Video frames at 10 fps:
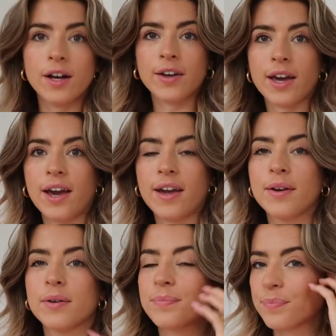Okay,
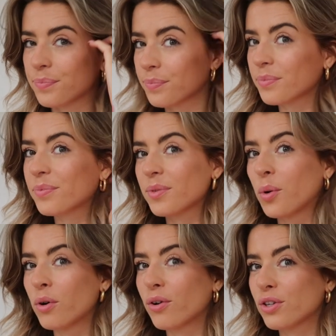
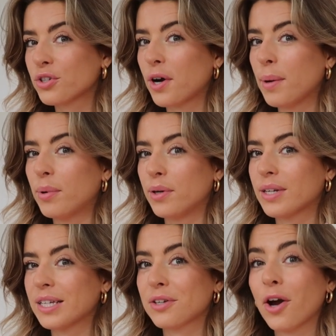we're on the tripod.
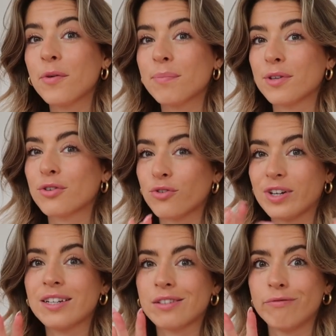Let's hope the
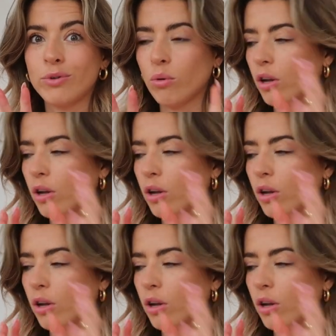screen doesn't fall